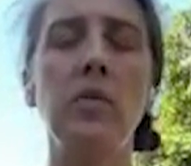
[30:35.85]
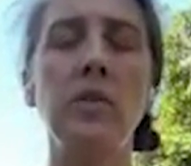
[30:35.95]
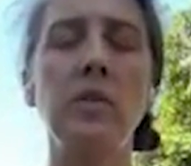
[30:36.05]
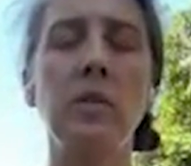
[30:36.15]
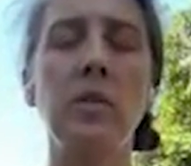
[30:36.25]

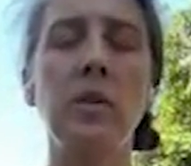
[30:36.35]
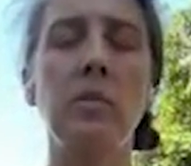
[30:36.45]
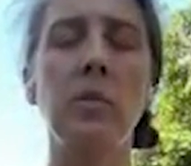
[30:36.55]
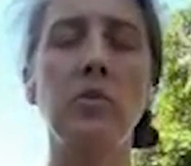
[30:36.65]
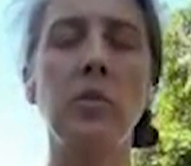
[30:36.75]
physical or
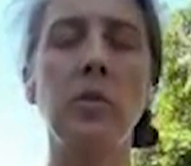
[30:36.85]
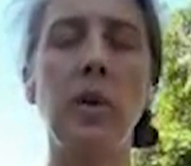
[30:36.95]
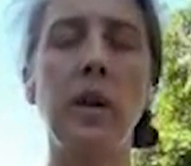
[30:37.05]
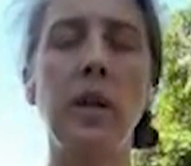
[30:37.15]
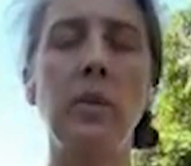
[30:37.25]
emotional
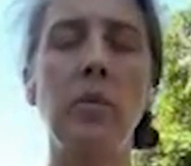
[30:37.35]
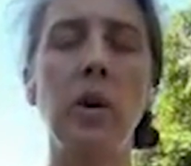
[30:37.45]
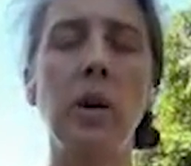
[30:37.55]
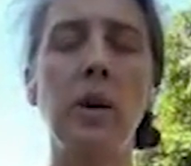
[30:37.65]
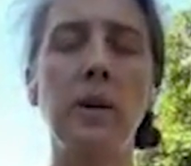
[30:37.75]
body
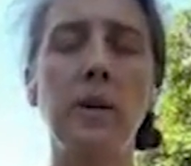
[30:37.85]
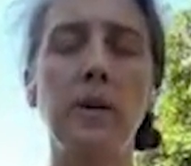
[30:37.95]
where